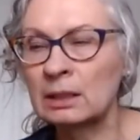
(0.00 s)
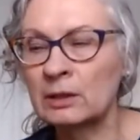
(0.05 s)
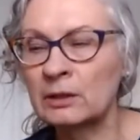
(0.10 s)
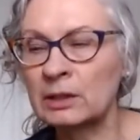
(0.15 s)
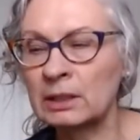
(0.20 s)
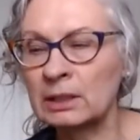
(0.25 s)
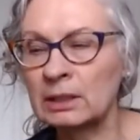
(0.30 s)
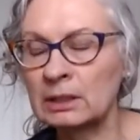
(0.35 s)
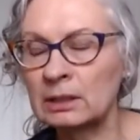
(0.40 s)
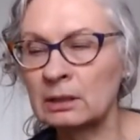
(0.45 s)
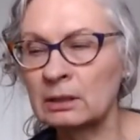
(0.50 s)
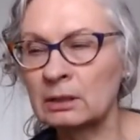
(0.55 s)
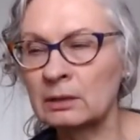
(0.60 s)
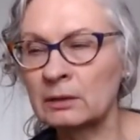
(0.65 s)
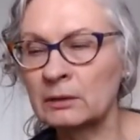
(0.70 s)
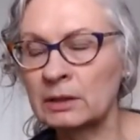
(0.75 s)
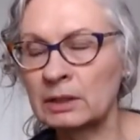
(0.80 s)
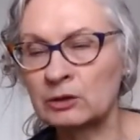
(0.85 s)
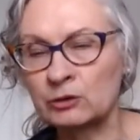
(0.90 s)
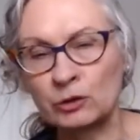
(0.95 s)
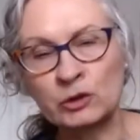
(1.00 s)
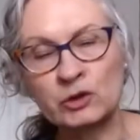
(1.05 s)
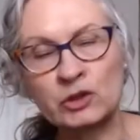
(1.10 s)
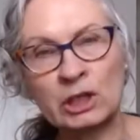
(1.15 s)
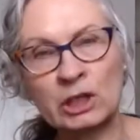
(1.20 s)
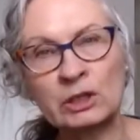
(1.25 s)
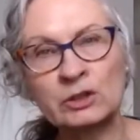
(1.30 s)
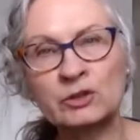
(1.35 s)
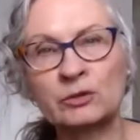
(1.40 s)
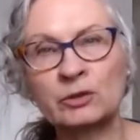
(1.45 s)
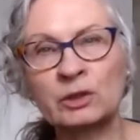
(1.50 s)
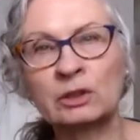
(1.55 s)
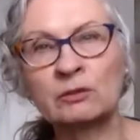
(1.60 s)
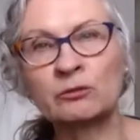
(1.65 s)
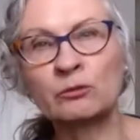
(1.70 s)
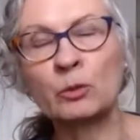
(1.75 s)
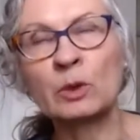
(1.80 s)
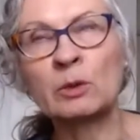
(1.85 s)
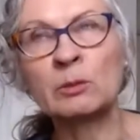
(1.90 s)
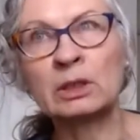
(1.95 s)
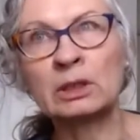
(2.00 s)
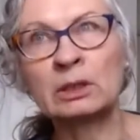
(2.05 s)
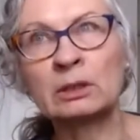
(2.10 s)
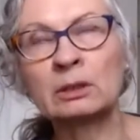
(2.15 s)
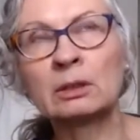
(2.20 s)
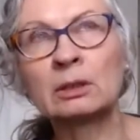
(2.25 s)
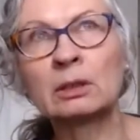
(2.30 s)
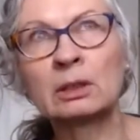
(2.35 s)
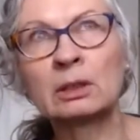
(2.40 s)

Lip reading: the trajectory of women's